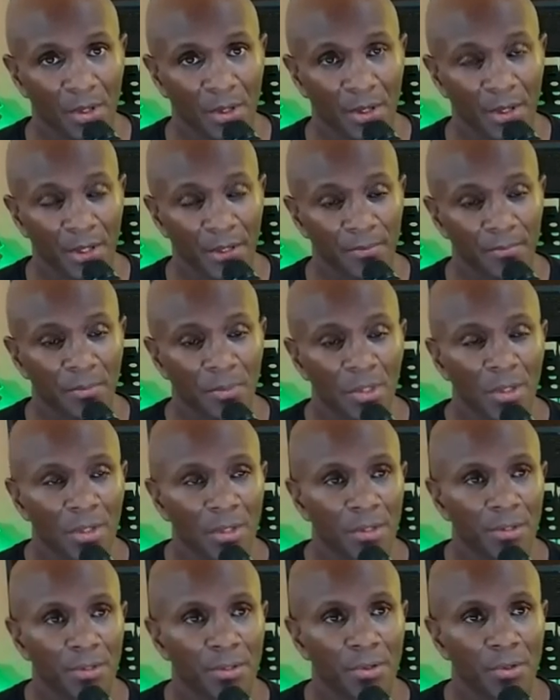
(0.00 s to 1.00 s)
Alright?
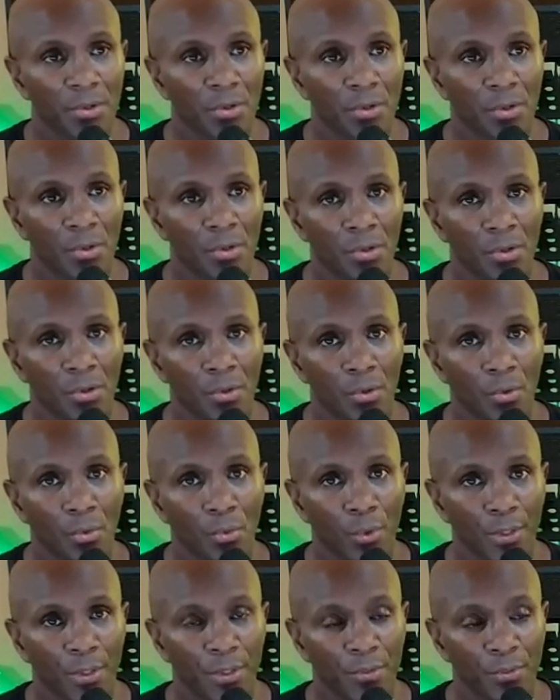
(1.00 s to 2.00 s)
So
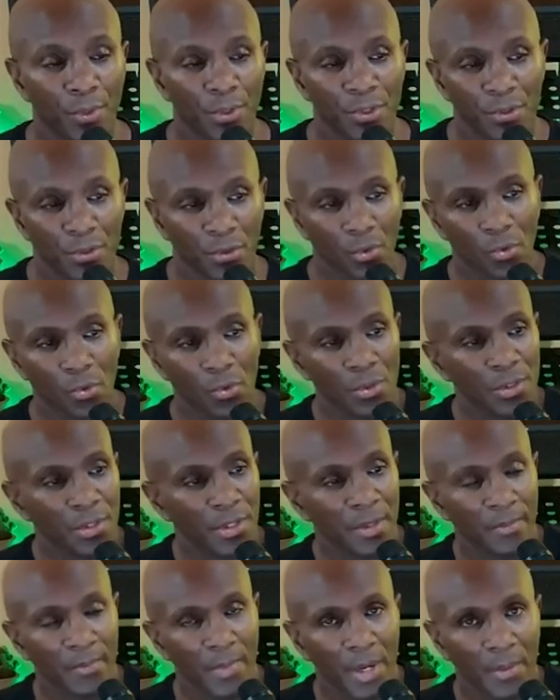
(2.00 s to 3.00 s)
with your
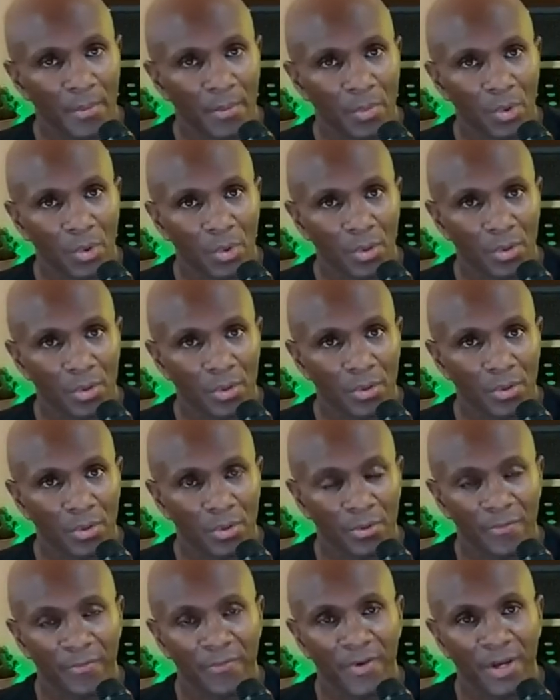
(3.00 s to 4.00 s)
older MacBook,
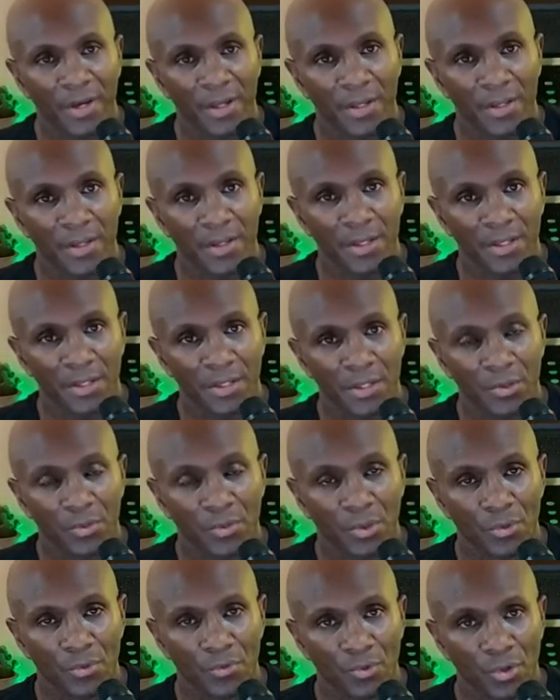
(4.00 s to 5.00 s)
you'll find that it
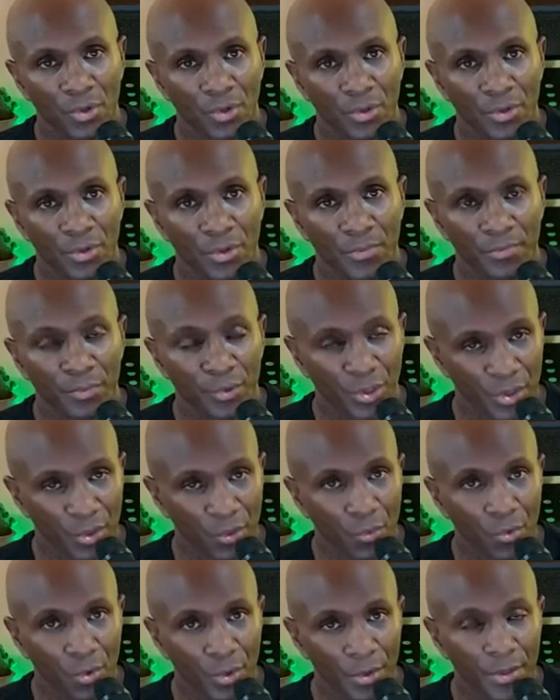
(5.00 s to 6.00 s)
will run pretty
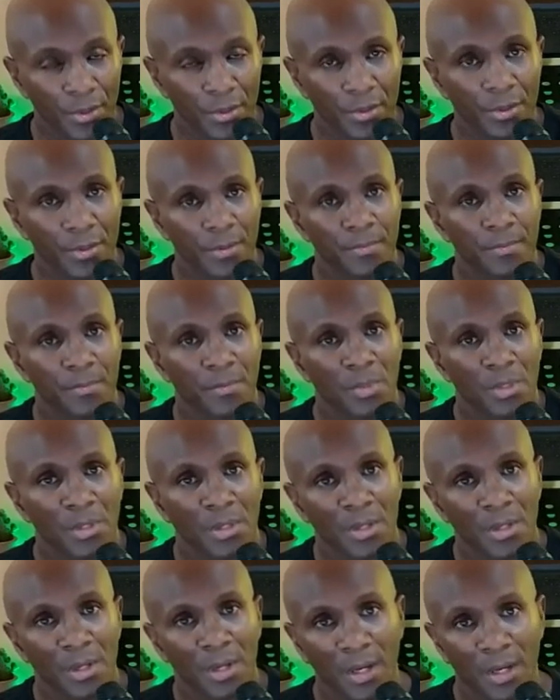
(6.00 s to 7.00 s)
good
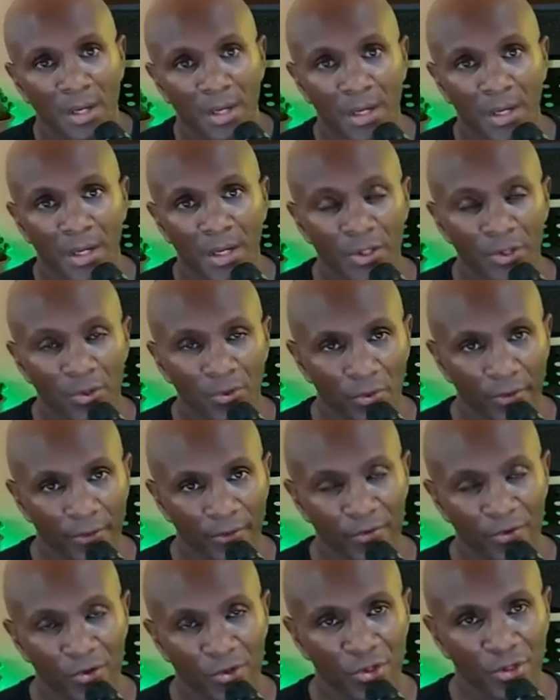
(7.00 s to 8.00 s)
a newer
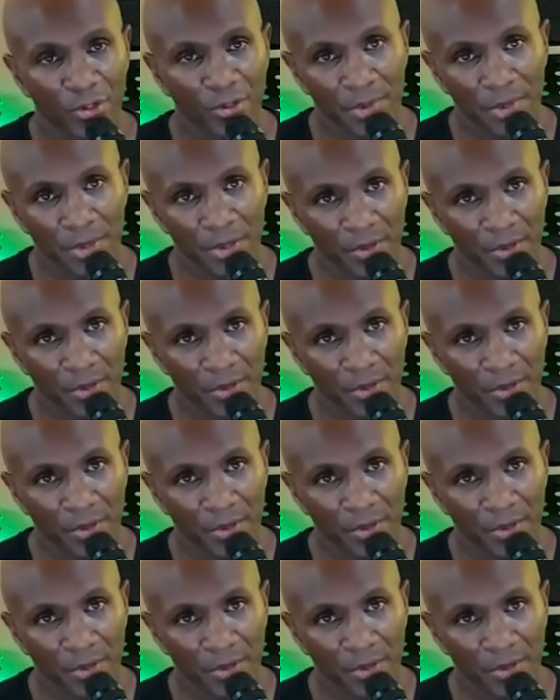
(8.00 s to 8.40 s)
version of